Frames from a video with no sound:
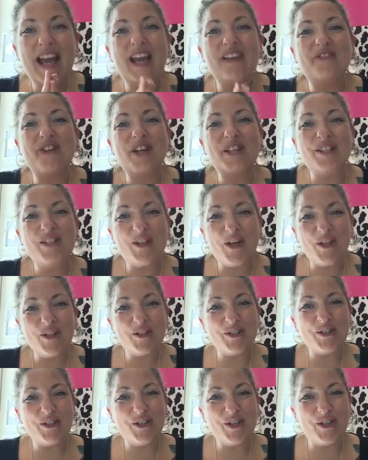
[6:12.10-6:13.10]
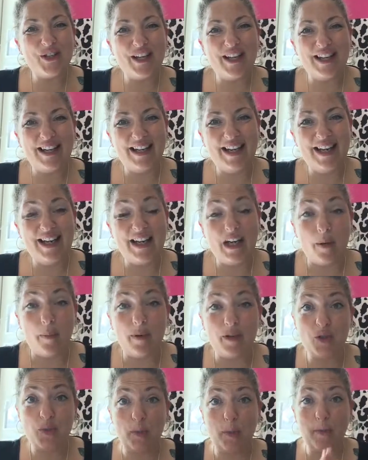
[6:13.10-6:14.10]
If I start to look at it in a
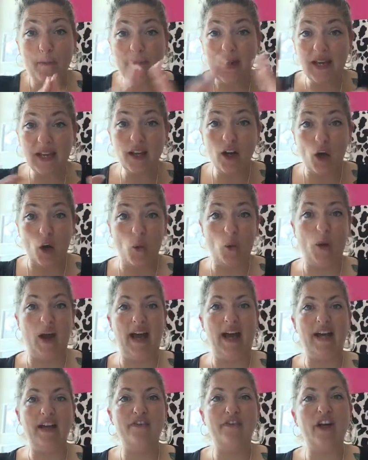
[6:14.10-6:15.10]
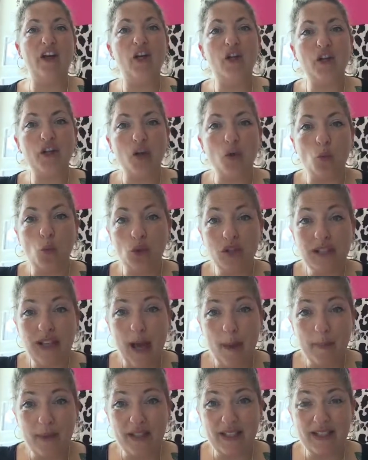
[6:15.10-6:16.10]
much bigger way, if I look at what's
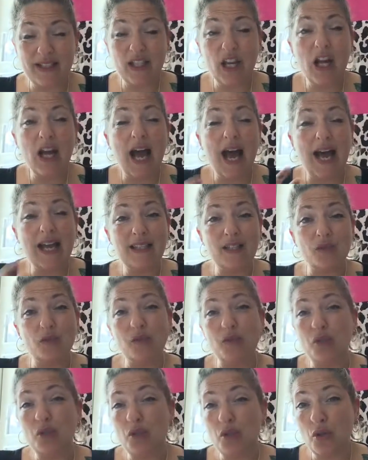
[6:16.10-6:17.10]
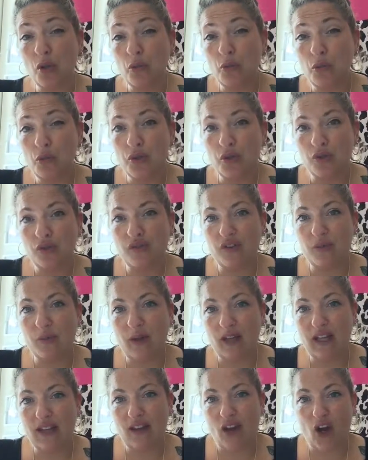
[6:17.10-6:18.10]
happened as a result of the
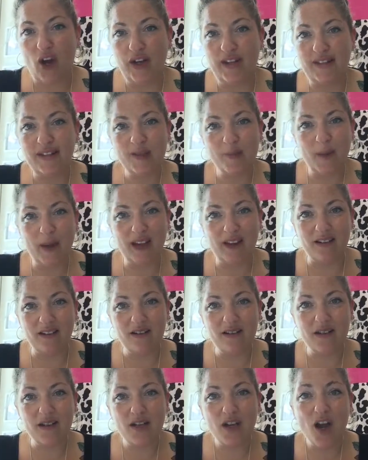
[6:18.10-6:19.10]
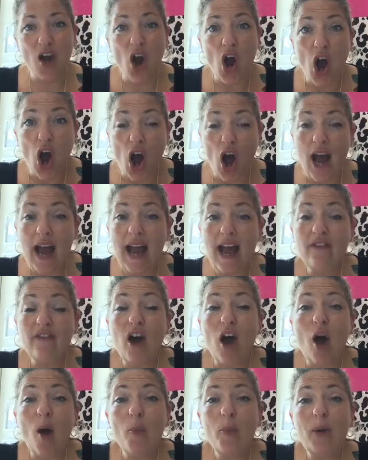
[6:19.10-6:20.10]
money that I spent, I have
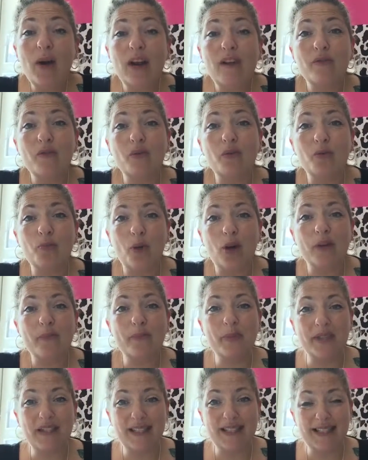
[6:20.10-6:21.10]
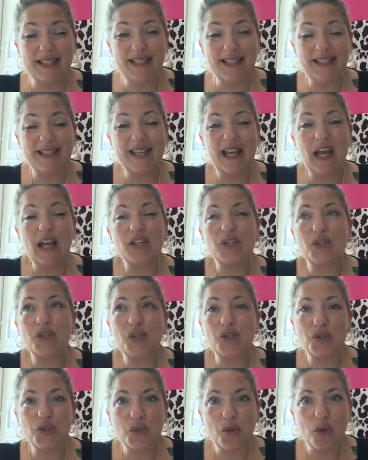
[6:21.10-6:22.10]
up-leveled my business
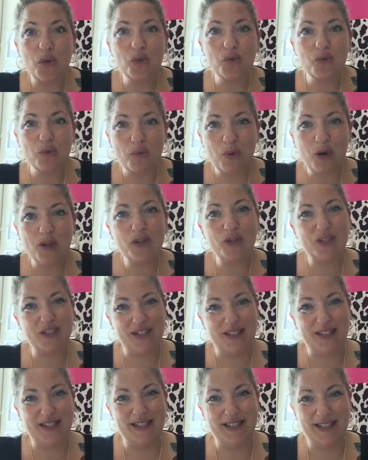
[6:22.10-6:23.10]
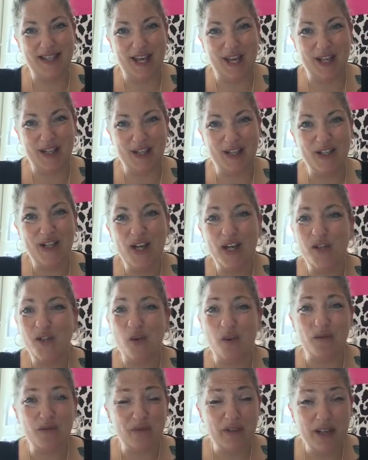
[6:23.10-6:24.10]
so much since then. So
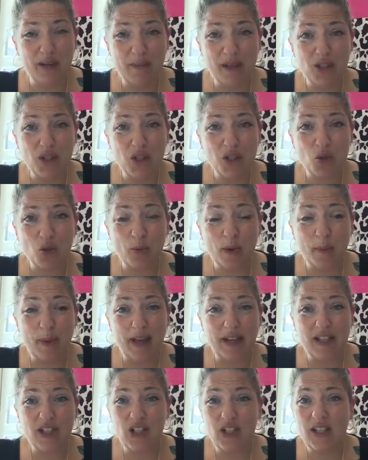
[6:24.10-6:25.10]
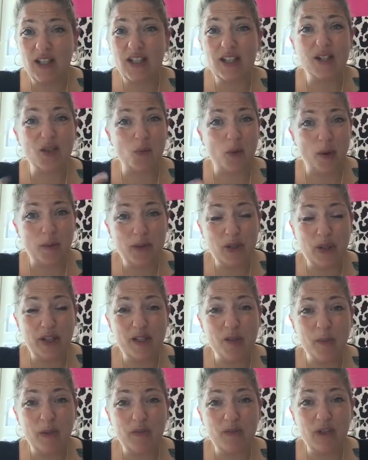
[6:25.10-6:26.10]
I've reimagined all my packages, the website's
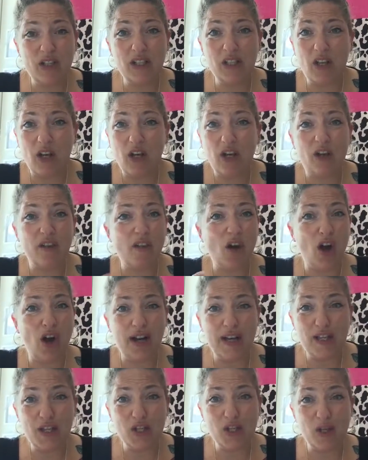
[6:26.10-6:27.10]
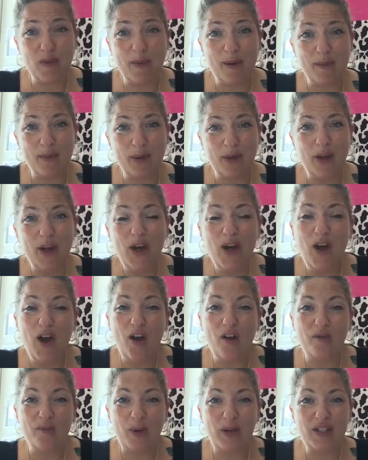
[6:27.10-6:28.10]
been redone, I've hired a new member
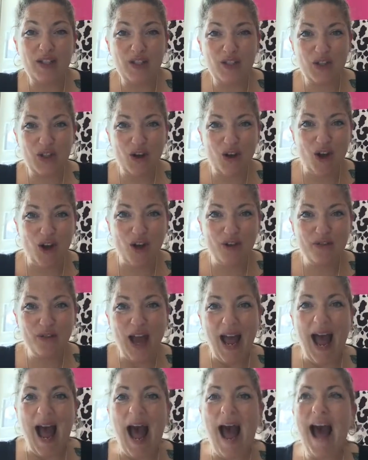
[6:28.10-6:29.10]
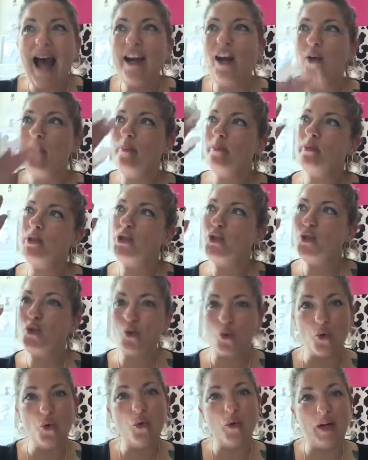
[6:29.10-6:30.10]
of my staff, and I'm
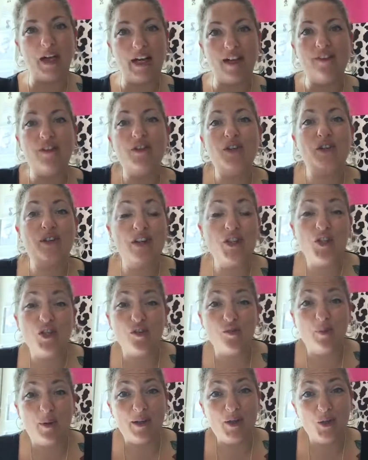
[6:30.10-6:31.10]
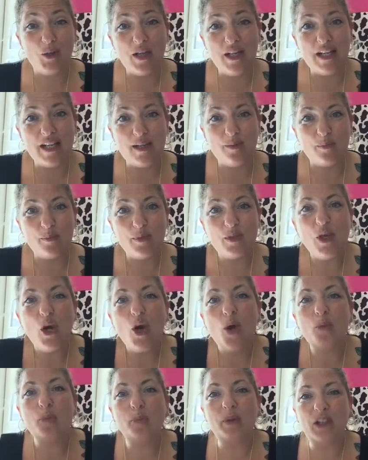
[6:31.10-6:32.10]
soaring in the direction of my dreams
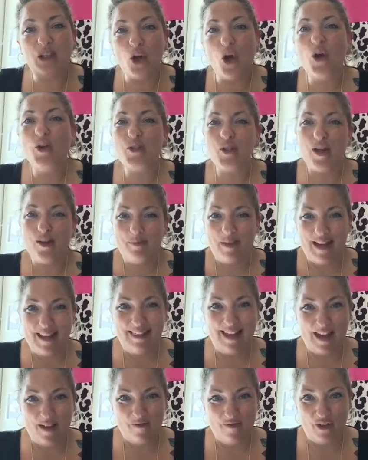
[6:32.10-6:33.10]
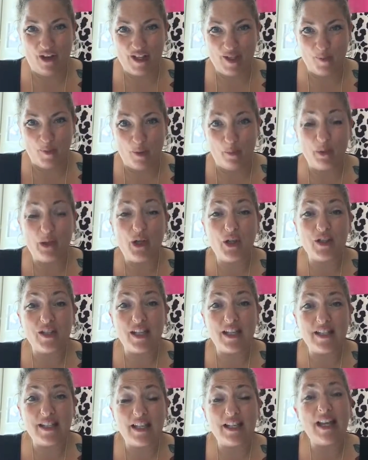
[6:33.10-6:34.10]
because I made that investment, because
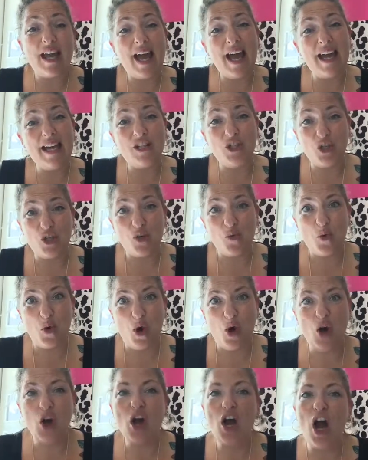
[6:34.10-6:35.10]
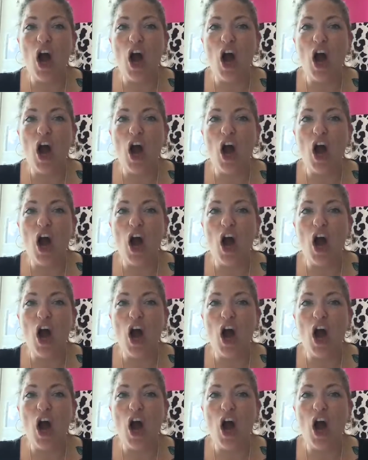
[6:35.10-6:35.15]
I said, hey, do you know what?